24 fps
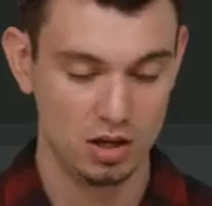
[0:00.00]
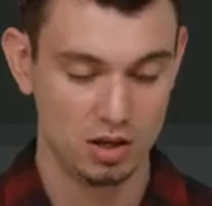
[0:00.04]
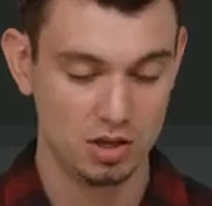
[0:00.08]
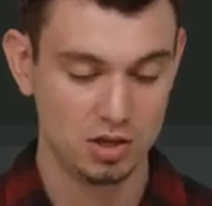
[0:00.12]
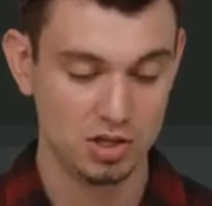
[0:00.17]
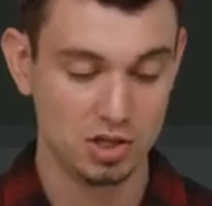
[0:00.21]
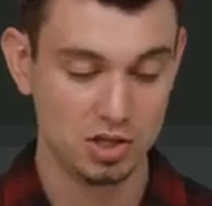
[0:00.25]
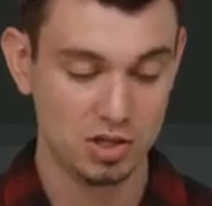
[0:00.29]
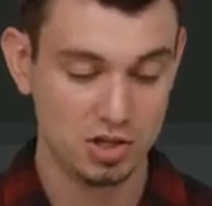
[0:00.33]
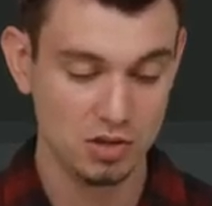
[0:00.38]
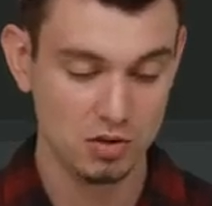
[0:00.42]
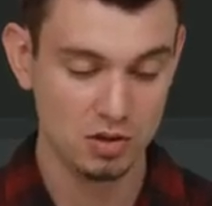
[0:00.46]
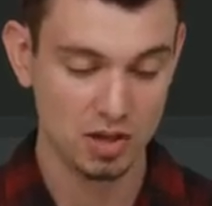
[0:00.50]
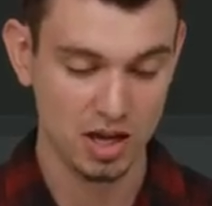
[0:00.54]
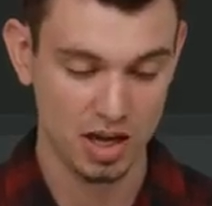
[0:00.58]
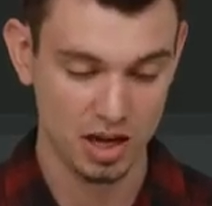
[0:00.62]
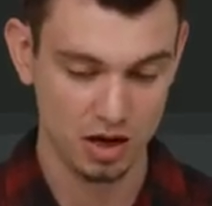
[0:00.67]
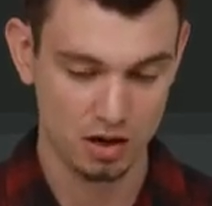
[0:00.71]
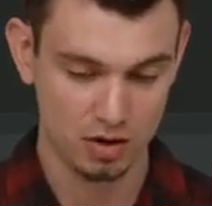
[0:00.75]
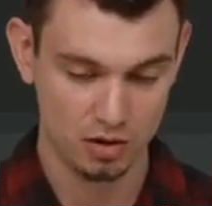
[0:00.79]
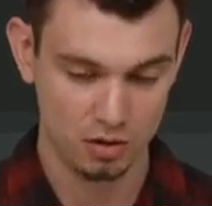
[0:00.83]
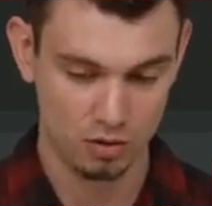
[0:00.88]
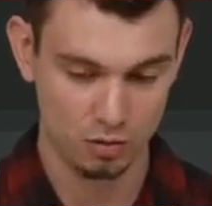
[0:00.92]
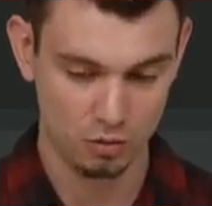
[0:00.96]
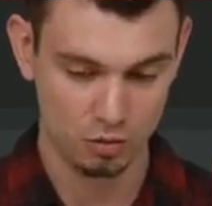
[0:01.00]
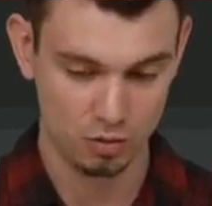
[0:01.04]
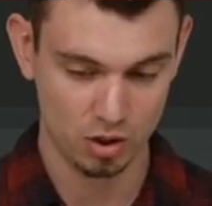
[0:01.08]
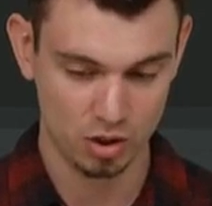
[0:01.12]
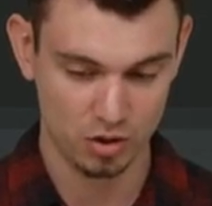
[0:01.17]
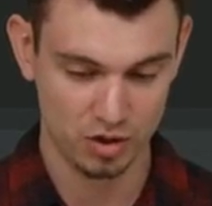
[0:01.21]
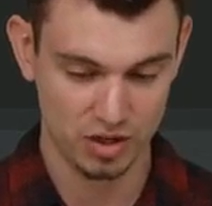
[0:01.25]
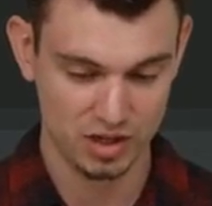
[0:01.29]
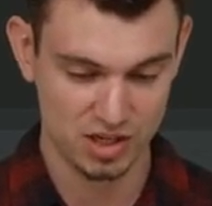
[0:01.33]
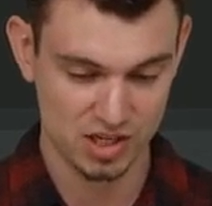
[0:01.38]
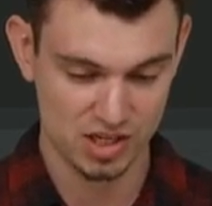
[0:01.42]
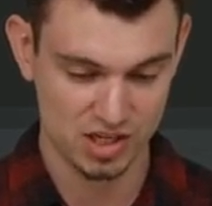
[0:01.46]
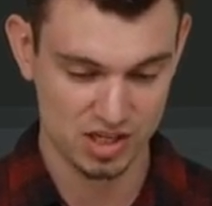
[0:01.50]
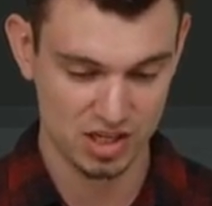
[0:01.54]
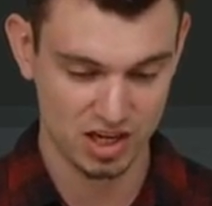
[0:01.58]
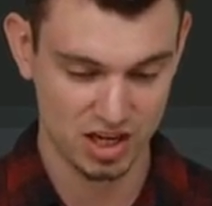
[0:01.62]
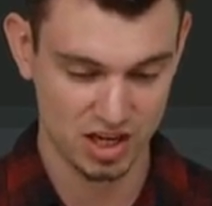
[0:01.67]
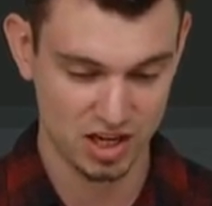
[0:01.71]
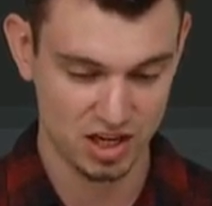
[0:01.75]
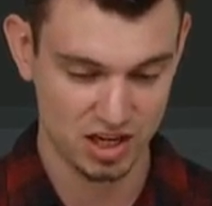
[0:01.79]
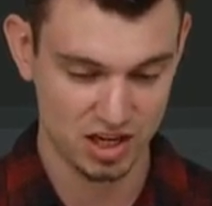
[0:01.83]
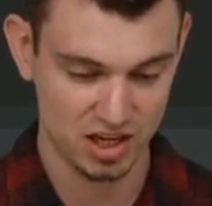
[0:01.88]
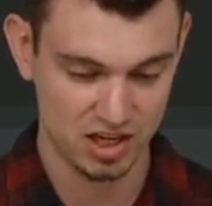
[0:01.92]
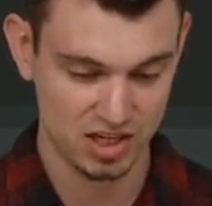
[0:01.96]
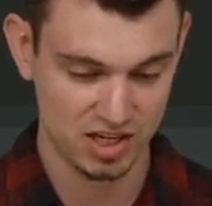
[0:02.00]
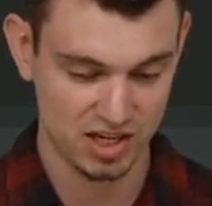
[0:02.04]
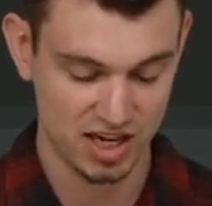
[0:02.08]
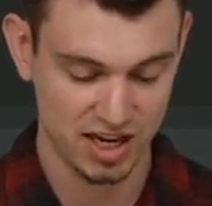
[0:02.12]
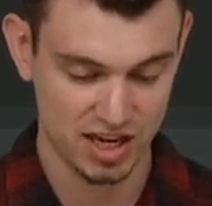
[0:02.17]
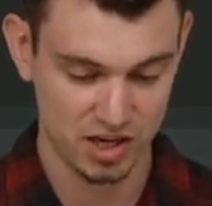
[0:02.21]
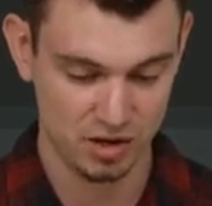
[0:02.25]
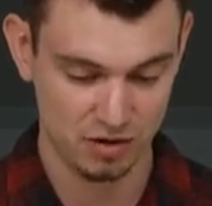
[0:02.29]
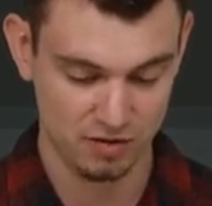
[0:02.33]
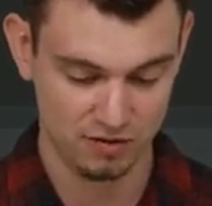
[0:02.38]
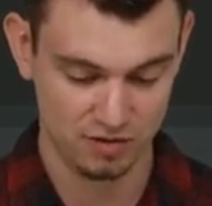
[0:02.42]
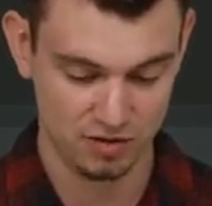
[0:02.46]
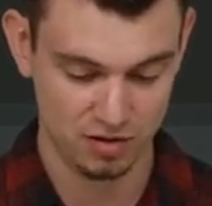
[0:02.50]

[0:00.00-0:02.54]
To do that, we're going to say container